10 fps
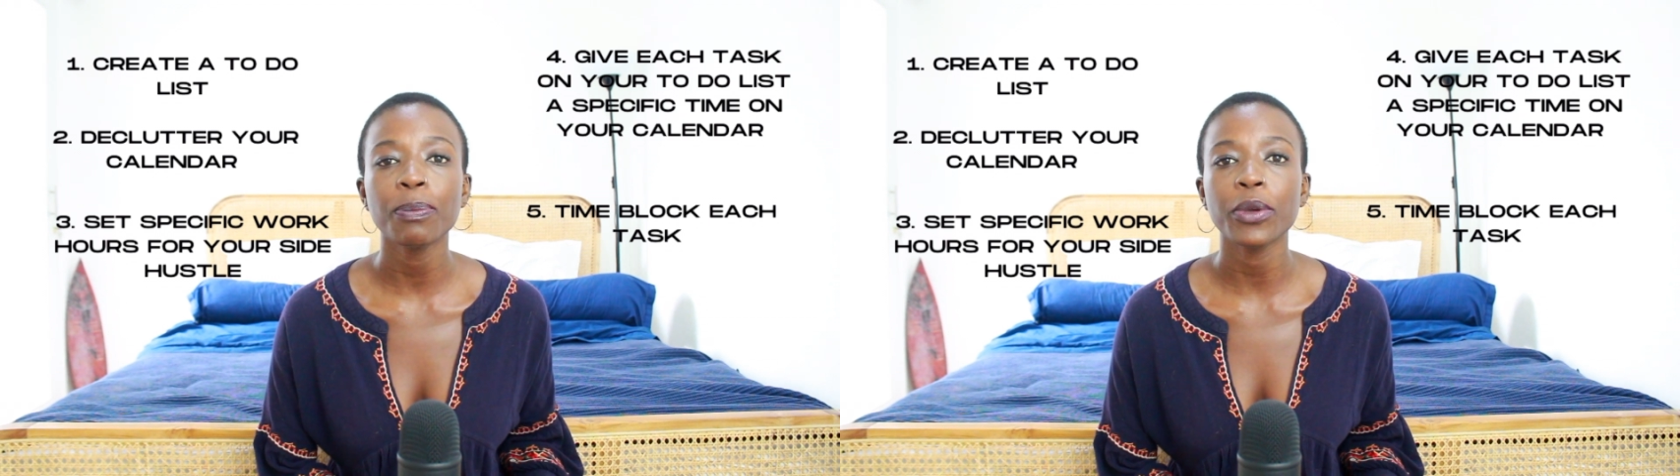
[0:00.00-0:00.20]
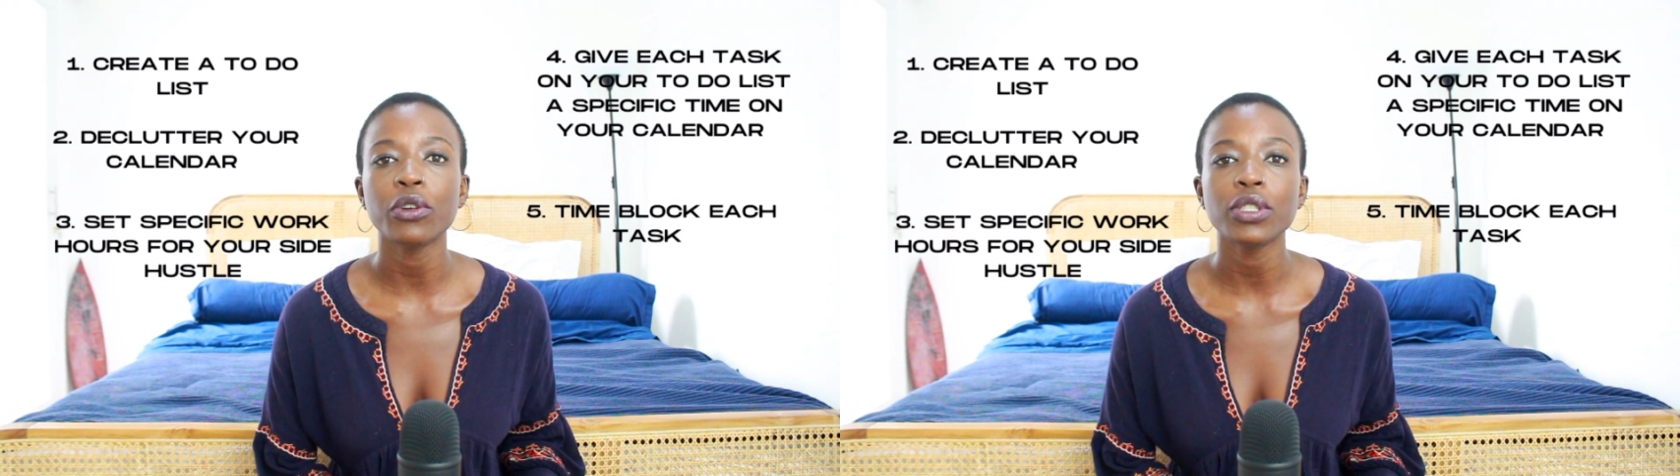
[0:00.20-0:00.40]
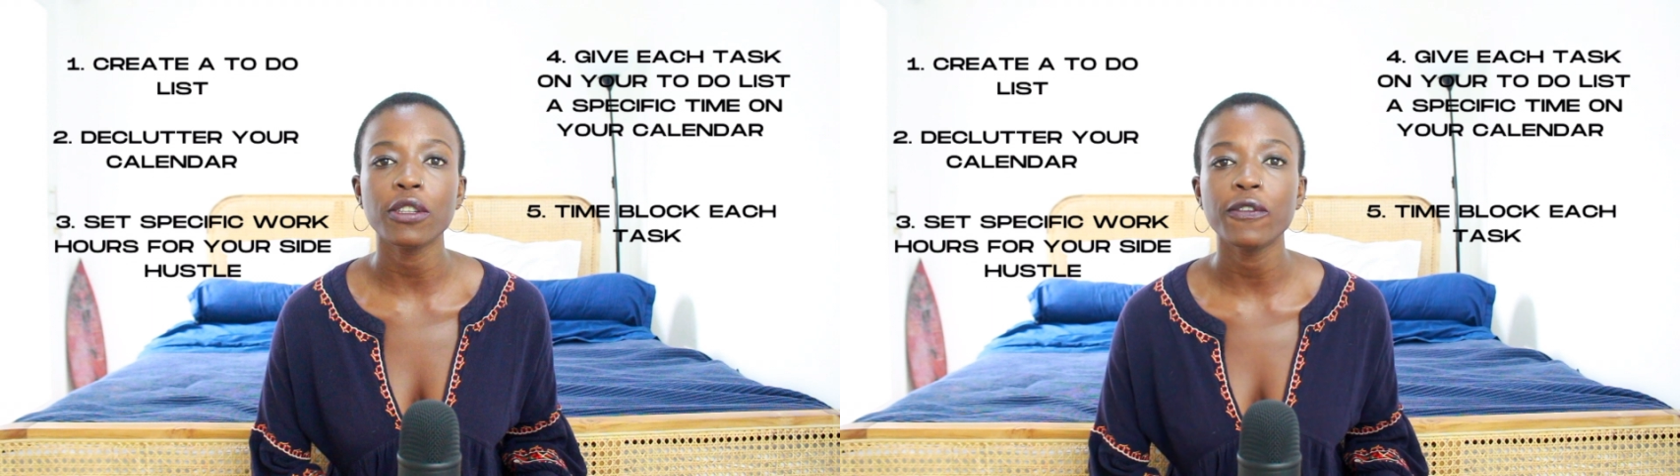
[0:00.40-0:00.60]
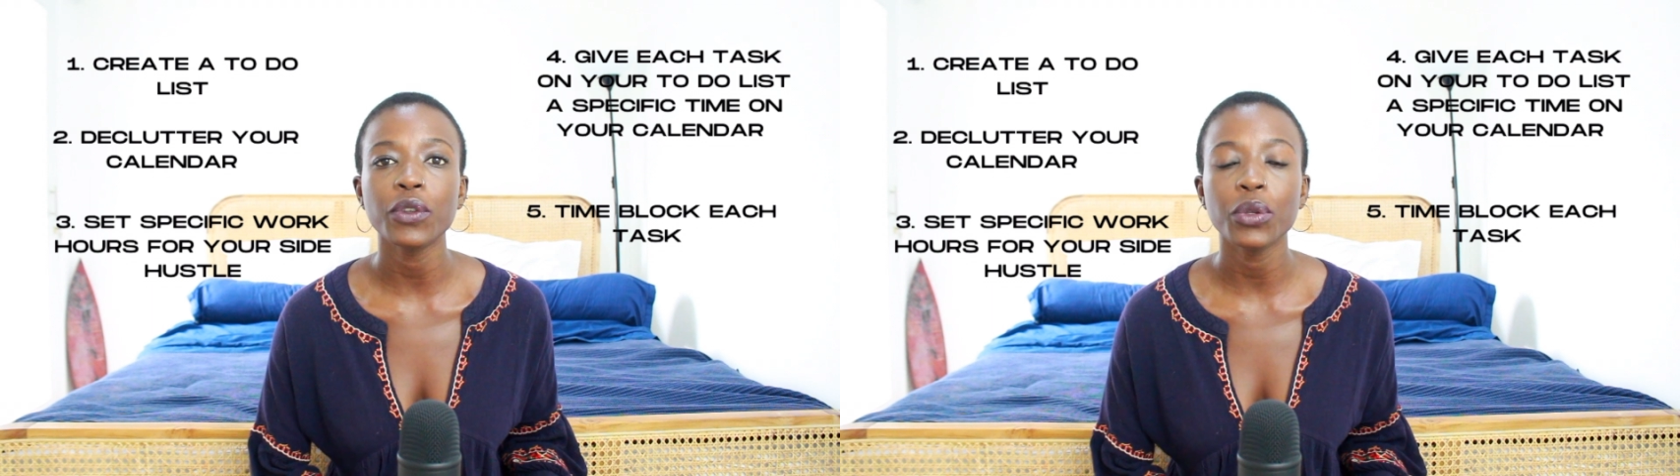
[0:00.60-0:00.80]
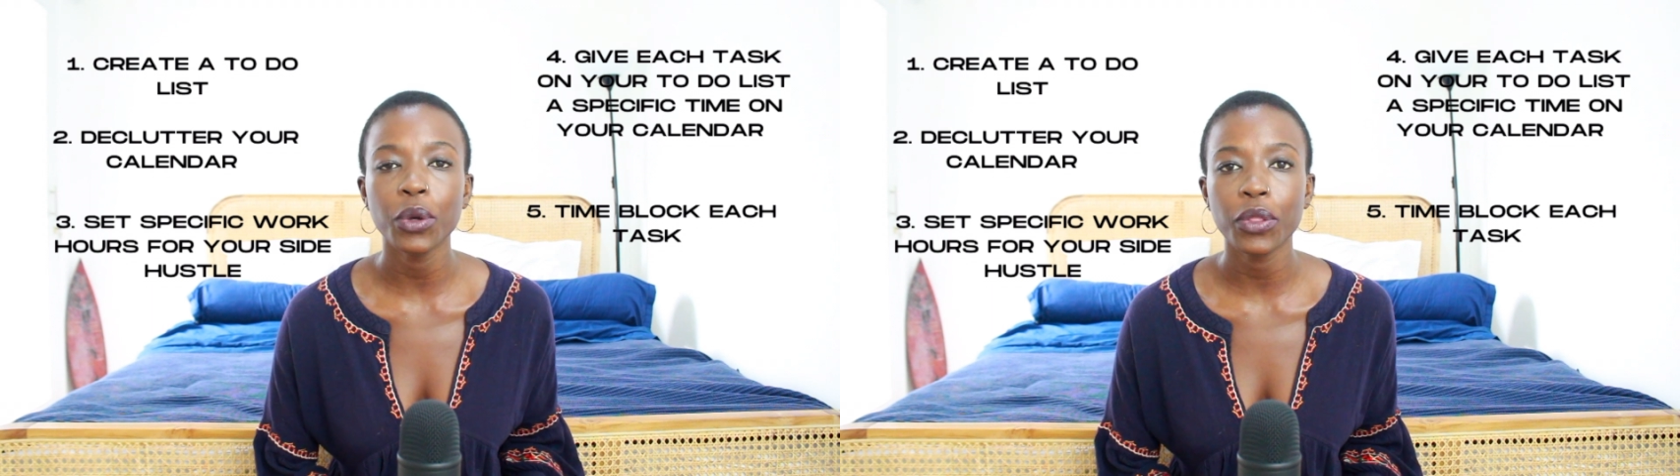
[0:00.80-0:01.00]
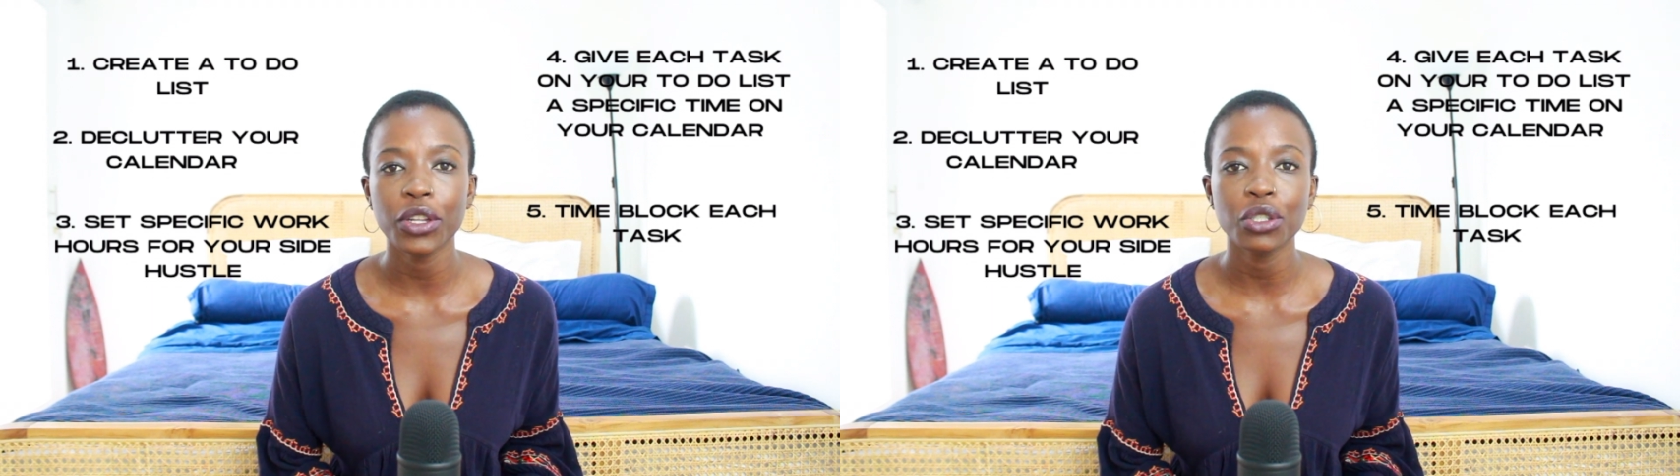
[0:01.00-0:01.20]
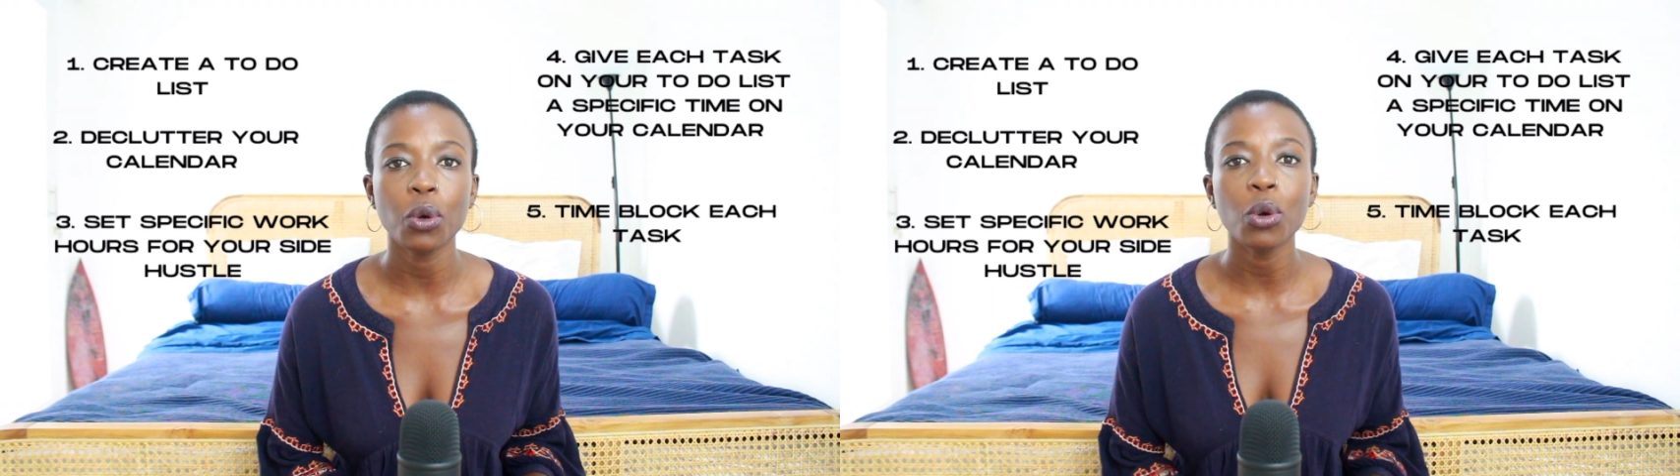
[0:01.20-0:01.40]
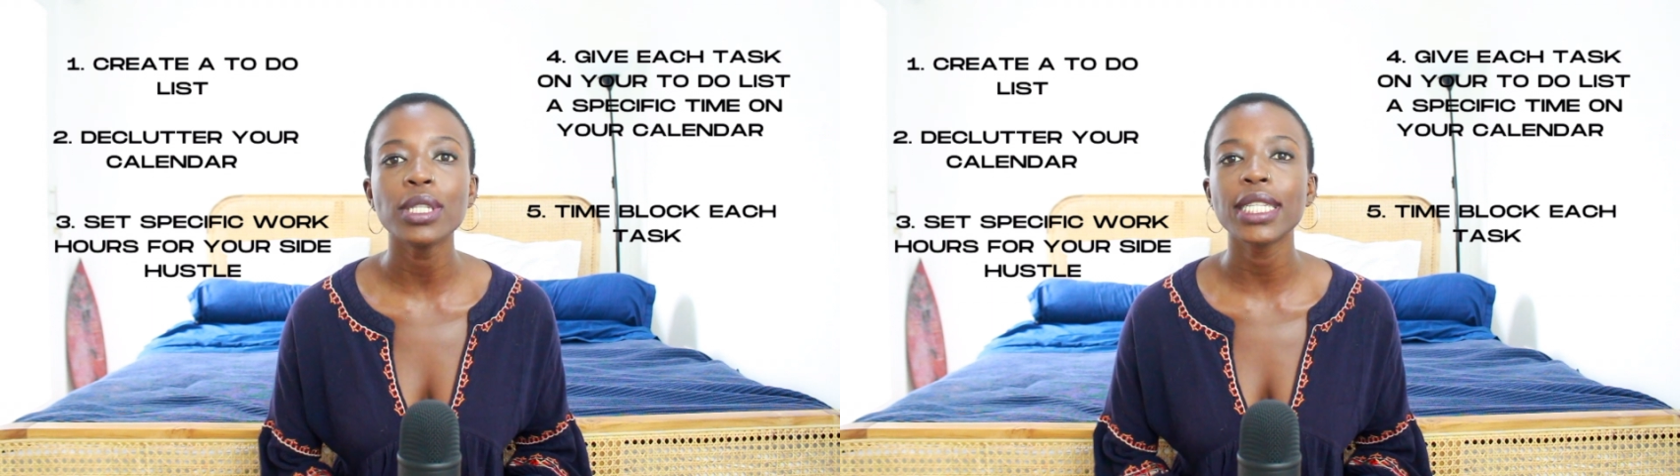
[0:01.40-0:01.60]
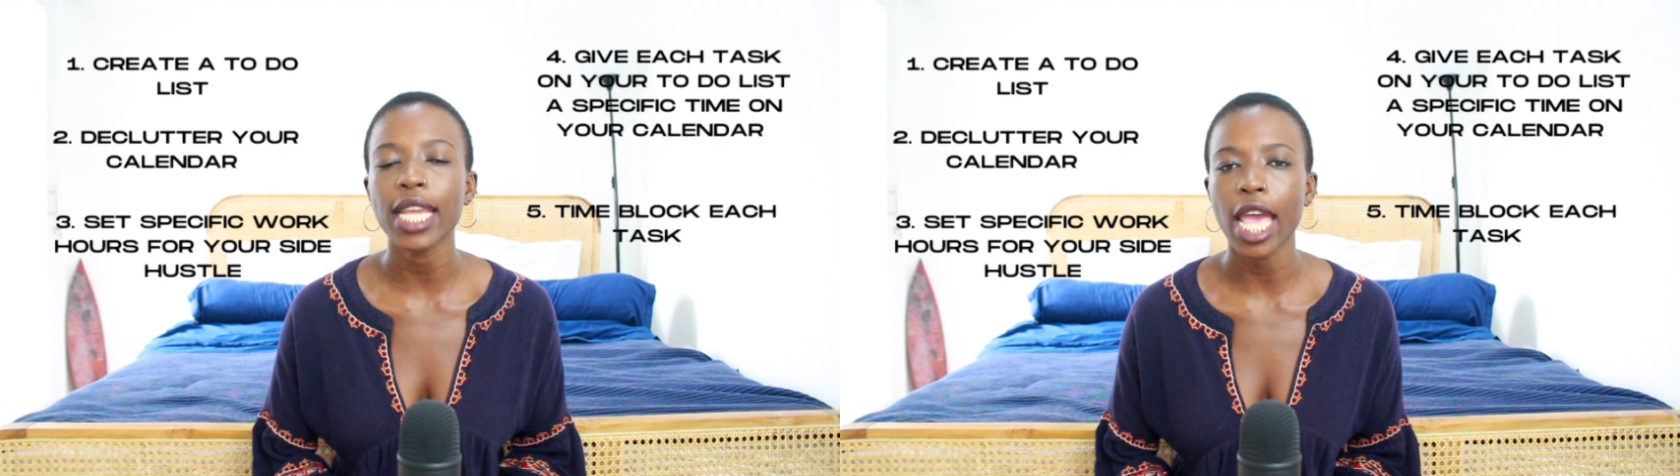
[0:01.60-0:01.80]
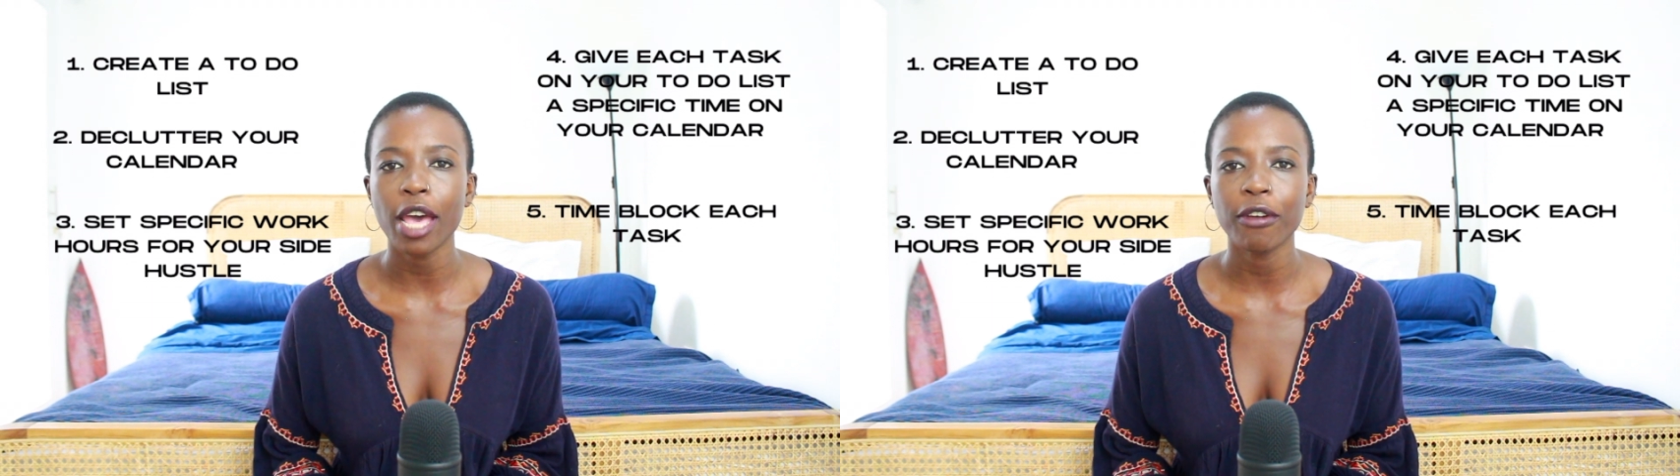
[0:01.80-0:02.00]
because if you know that you only
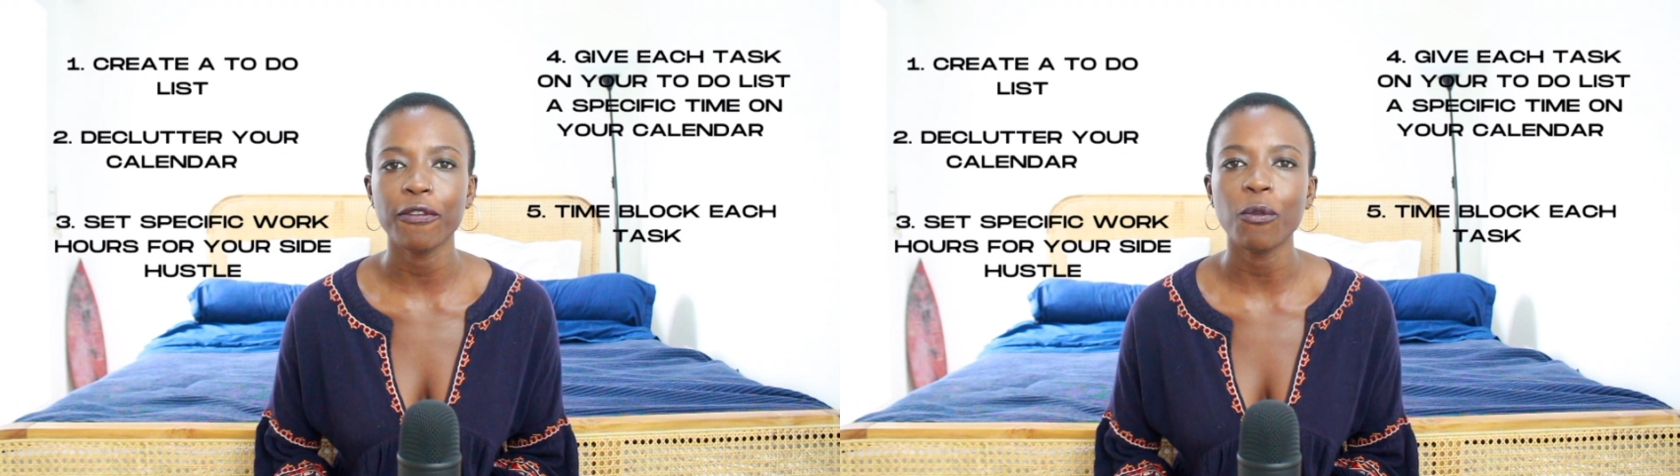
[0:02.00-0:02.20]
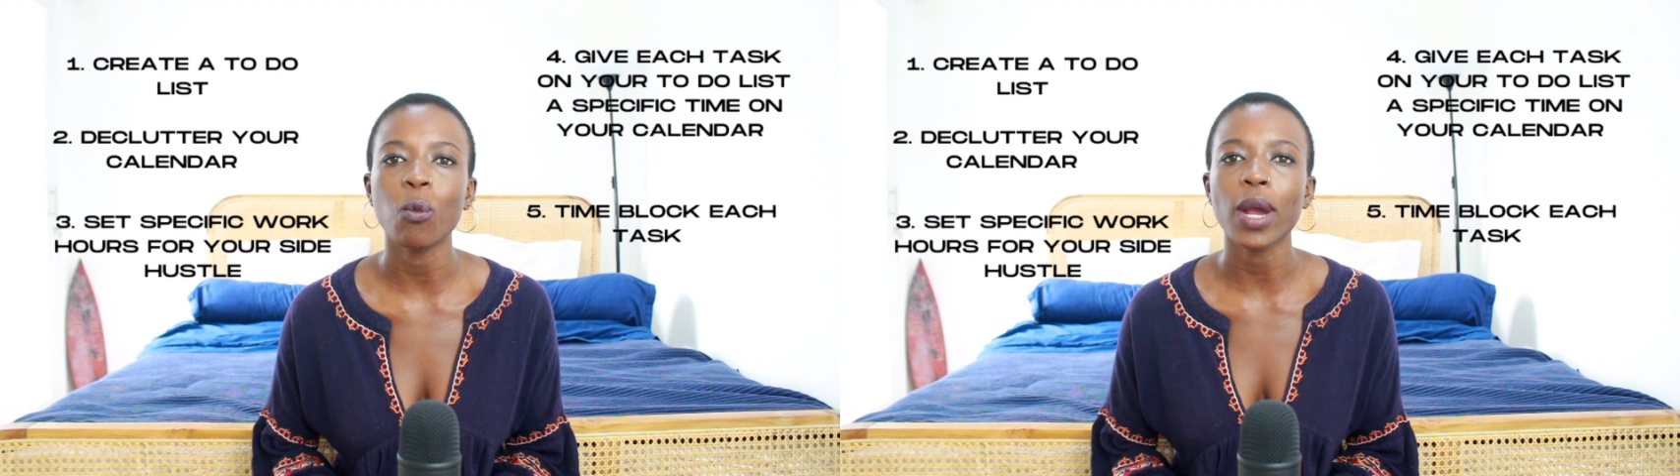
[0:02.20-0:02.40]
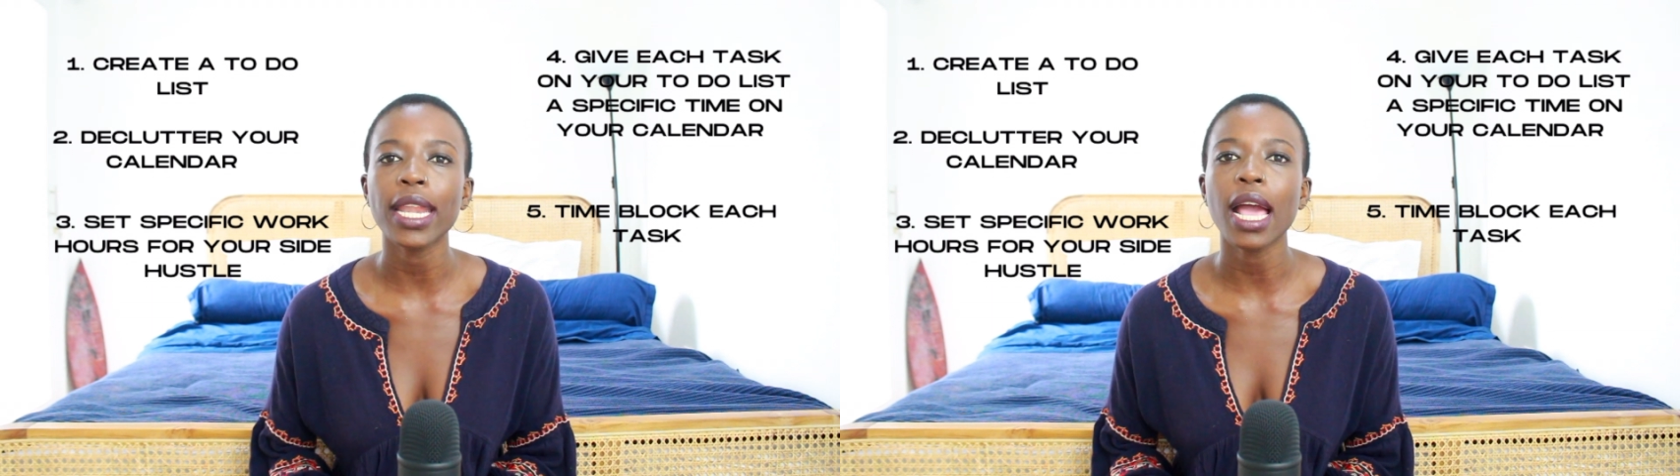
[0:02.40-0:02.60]
have 1